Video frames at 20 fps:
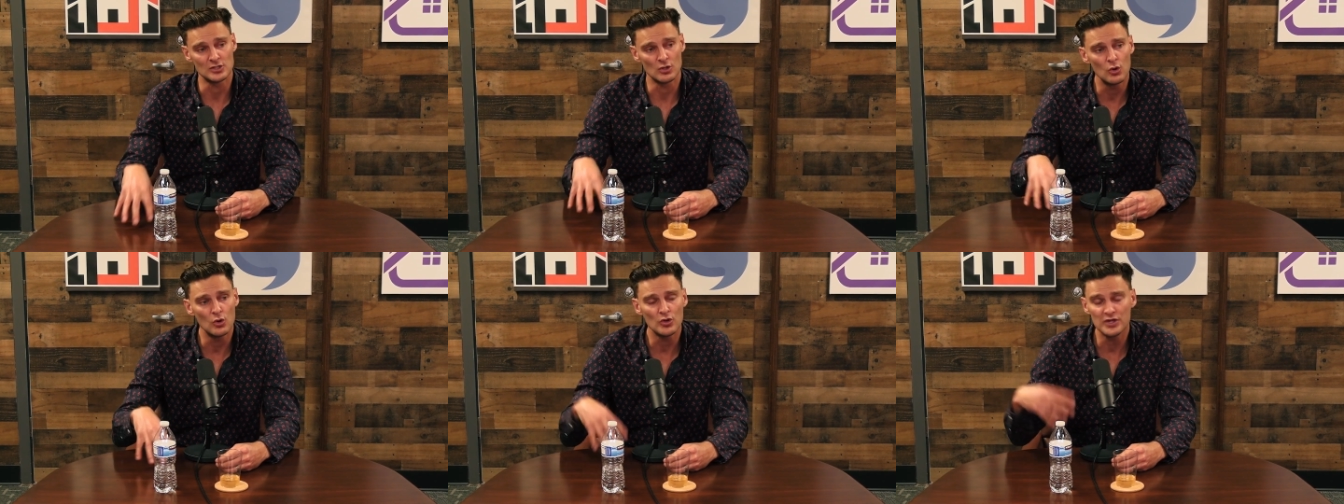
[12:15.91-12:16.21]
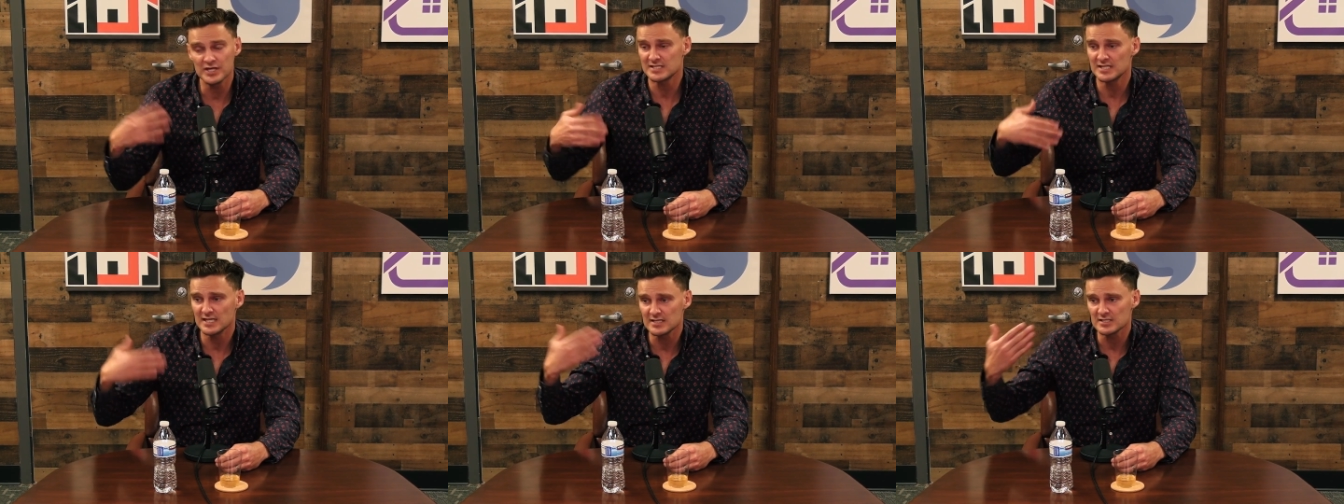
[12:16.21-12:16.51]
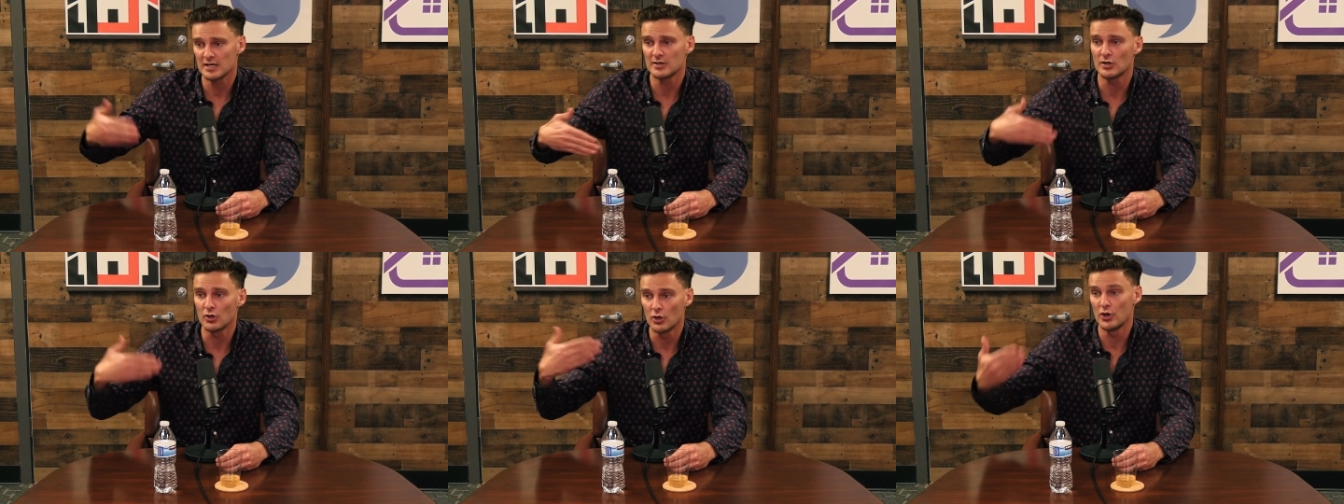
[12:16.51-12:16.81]
all these things
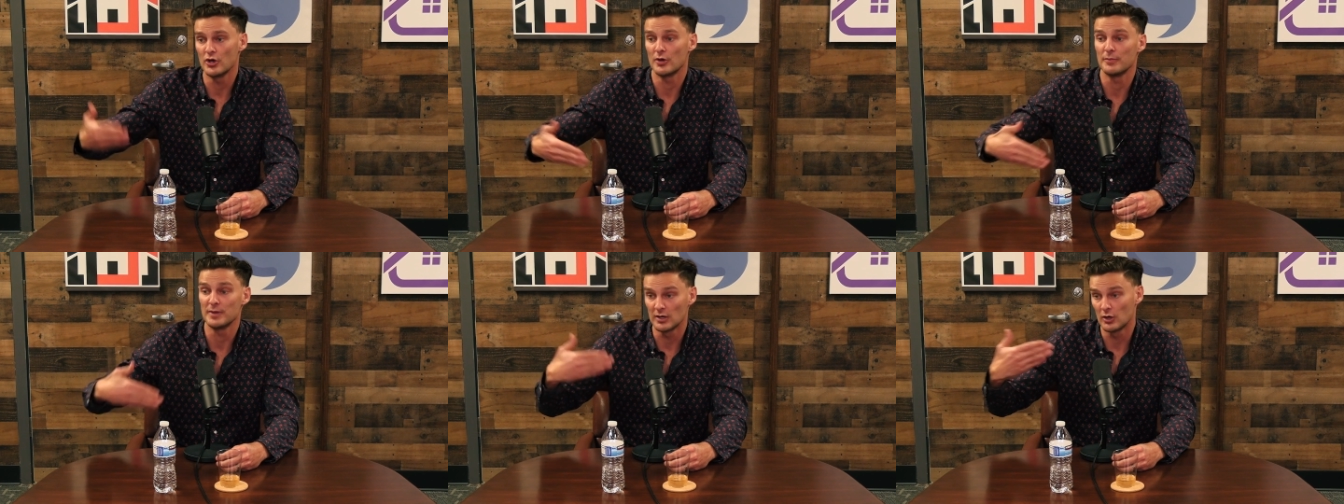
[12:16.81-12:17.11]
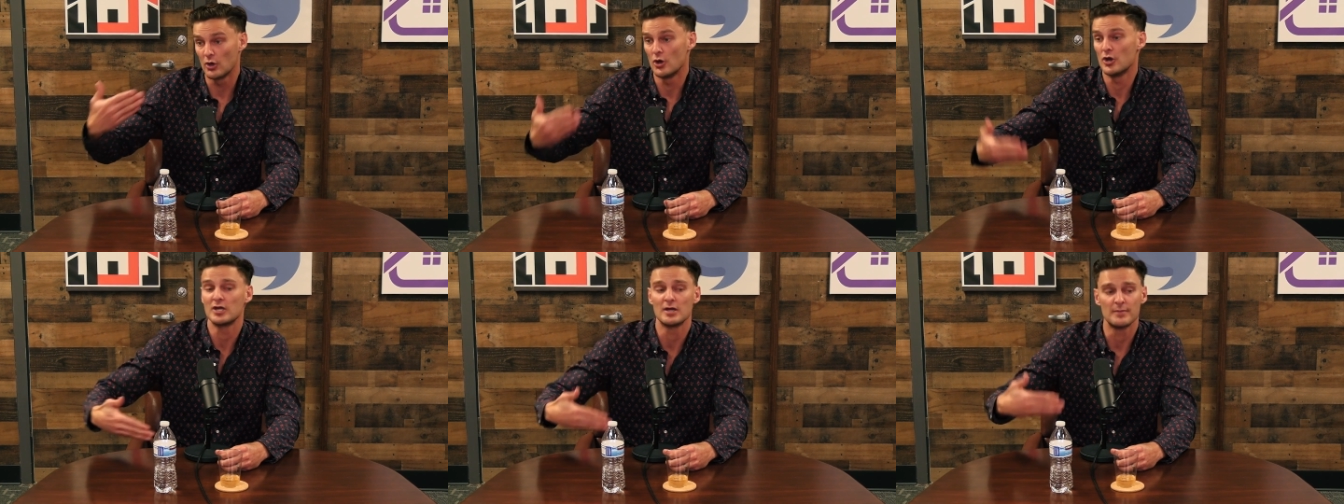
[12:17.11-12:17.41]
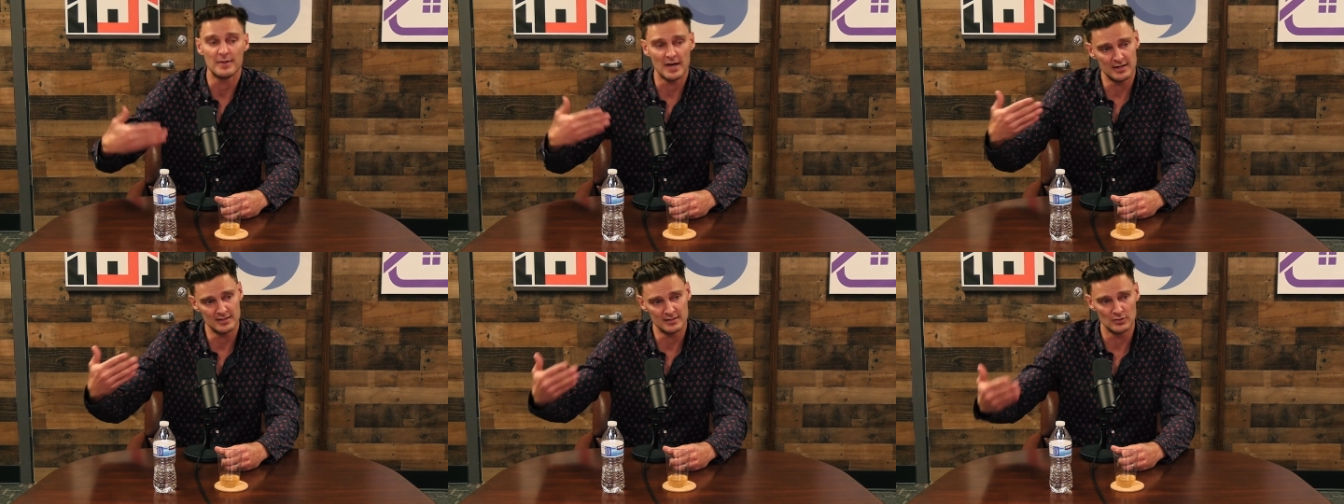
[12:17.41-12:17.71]
I'd learned, been learning
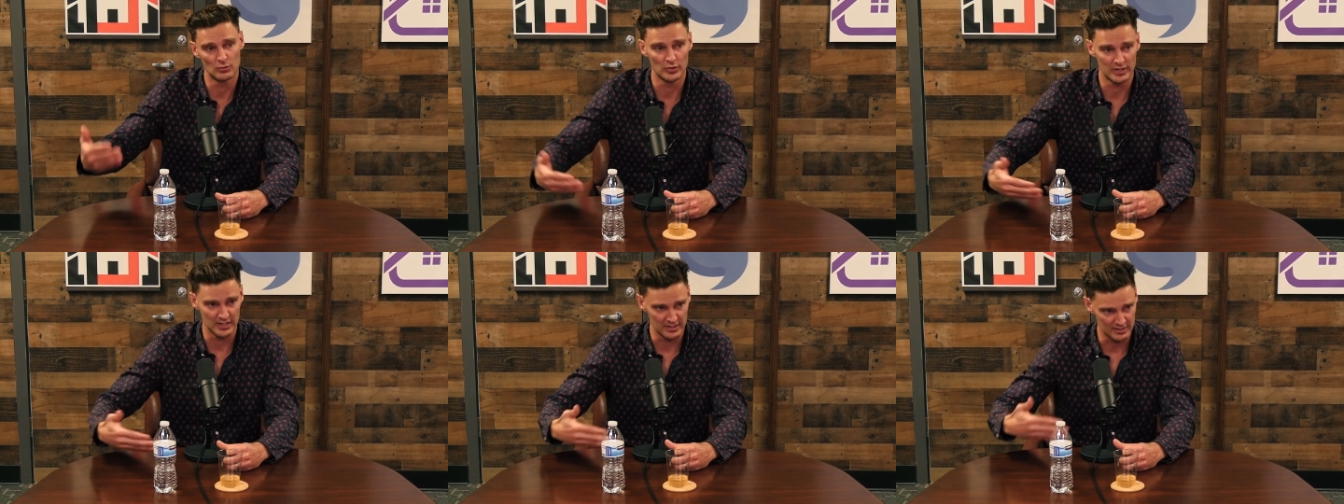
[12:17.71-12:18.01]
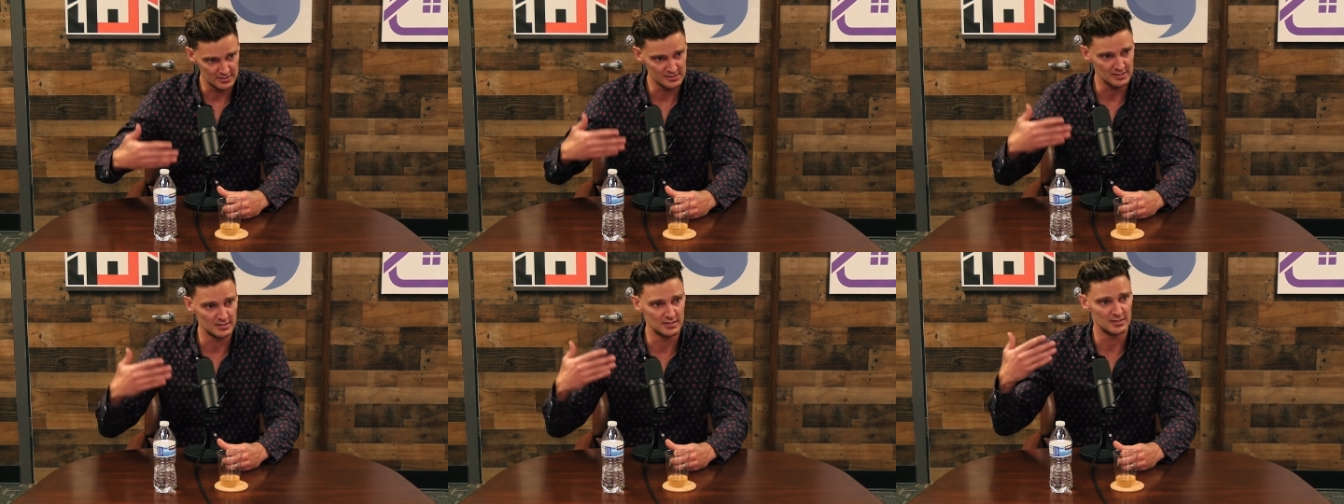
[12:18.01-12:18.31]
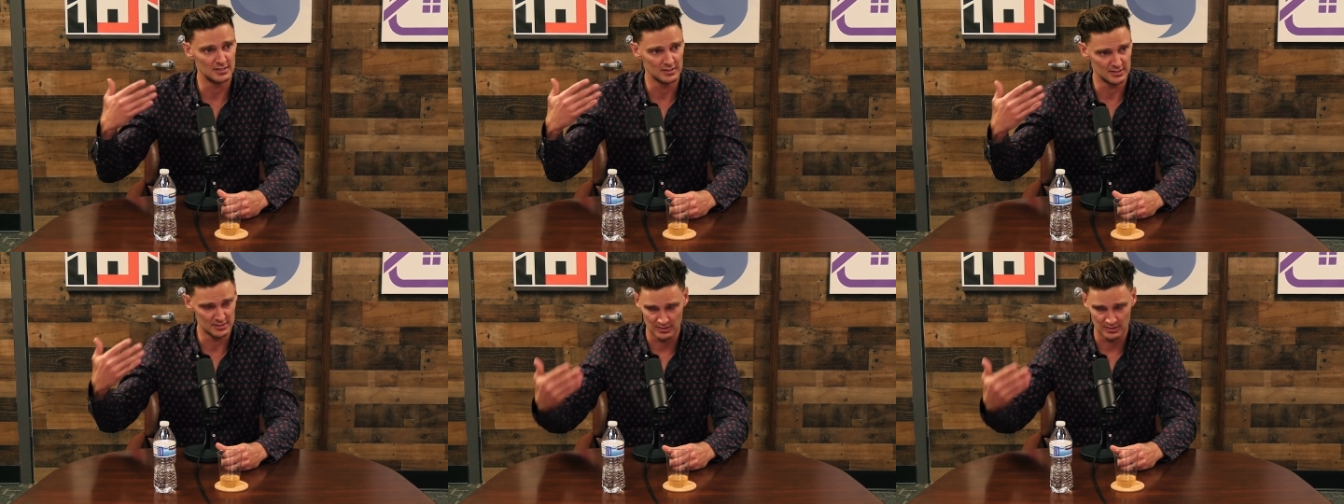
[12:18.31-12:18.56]
about in the R E As and in the,